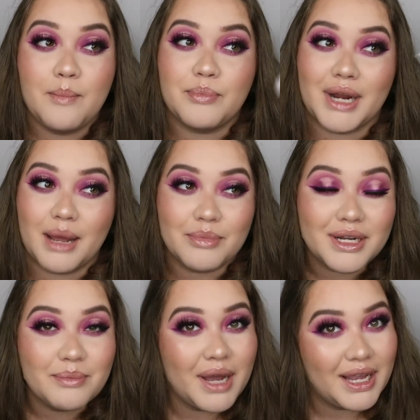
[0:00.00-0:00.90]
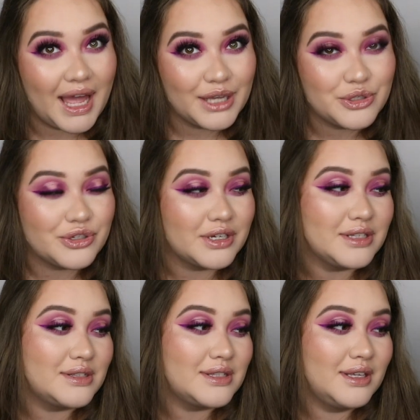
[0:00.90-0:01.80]
but I'm gonna buy
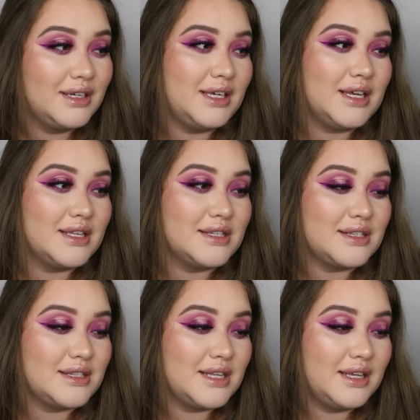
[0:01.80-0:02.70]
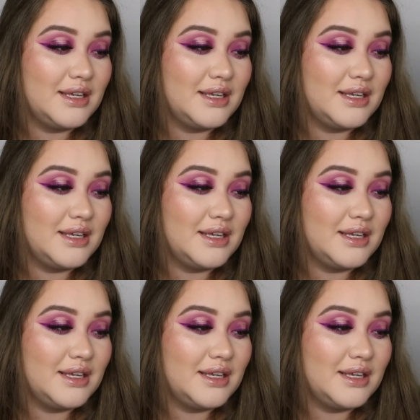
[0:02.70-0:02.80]
extras because